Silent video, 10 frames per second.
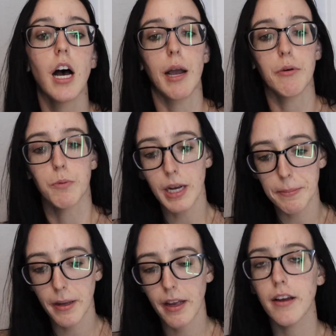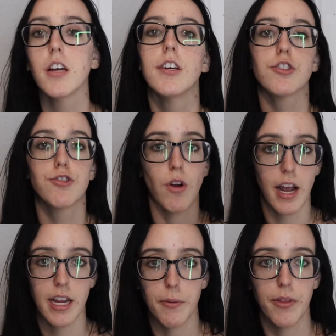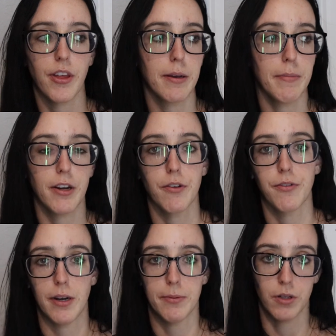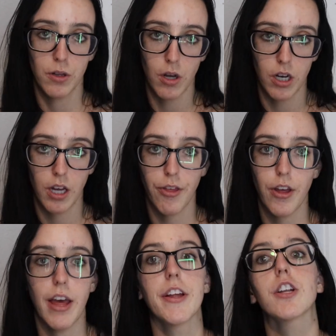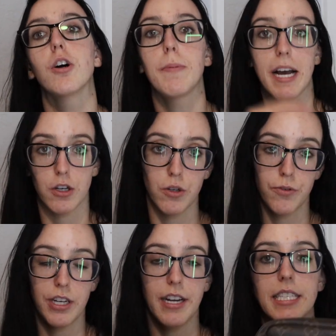I would wipe it, dry it with like a microfiber cloth, and then go back over it.